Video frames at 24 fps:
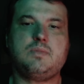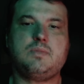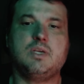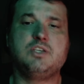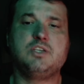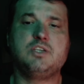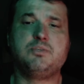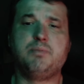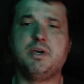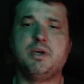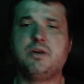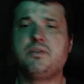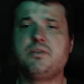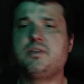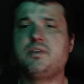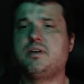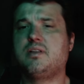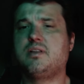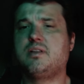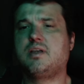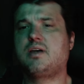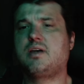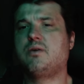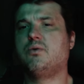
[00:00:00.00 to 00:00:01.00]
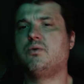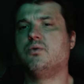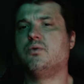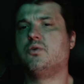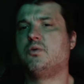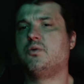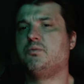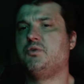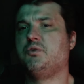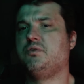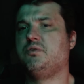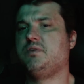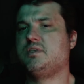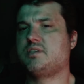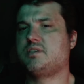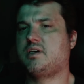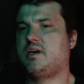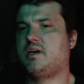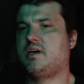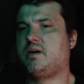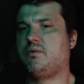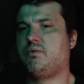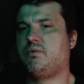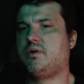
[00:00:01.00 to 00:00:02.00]
better than a lot of horror movies
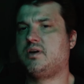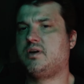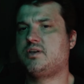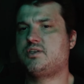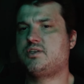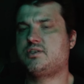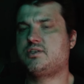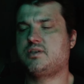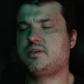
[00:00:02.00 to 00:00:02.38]
I watch.